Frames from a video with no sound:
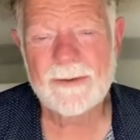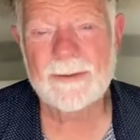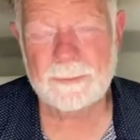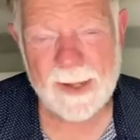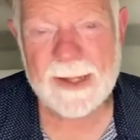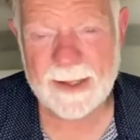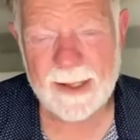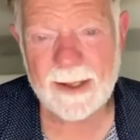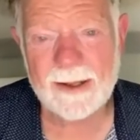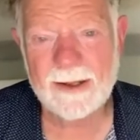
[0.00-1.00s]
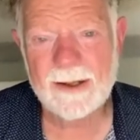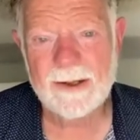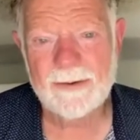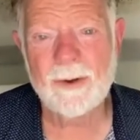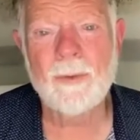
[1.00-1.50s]
speaking
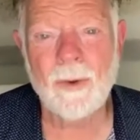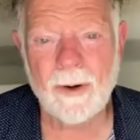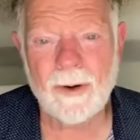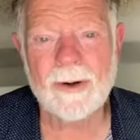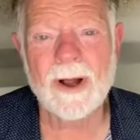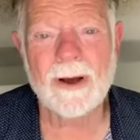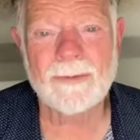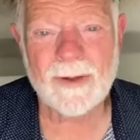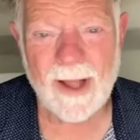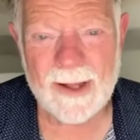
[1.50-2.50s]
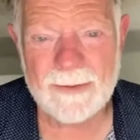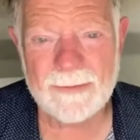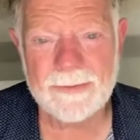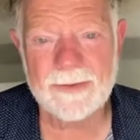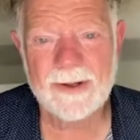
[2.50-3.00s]
the word of
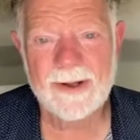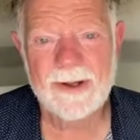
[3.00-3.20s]
life